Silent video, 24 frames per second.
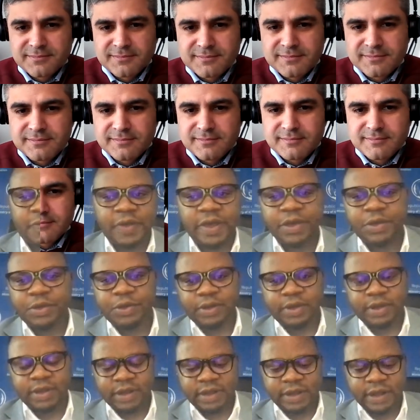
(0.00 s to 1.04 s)
Oh, thank
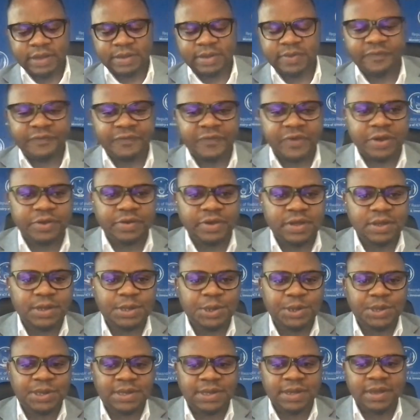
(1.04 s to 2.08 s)
you. And that's a very
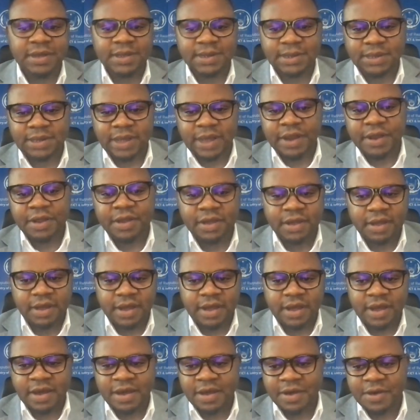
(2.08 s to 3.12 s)
interesting starting
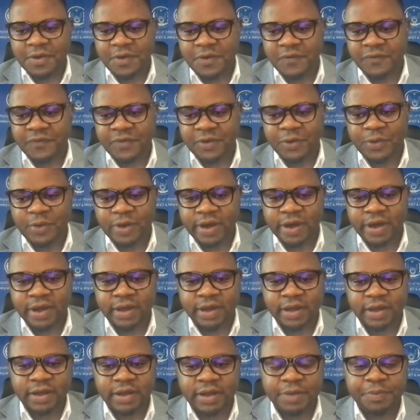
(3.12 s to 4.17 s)
of
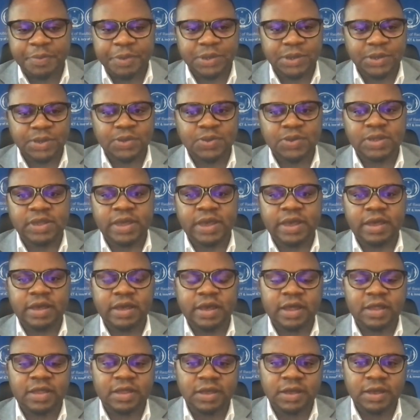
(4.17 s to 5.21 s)
our episode today.
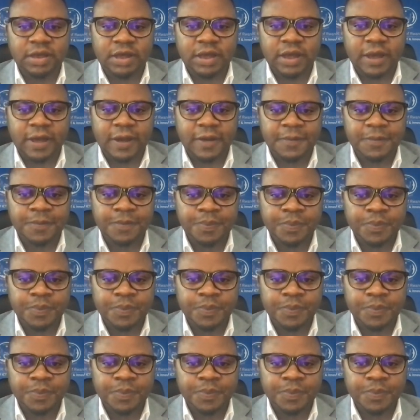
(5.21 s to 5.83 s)
I think, to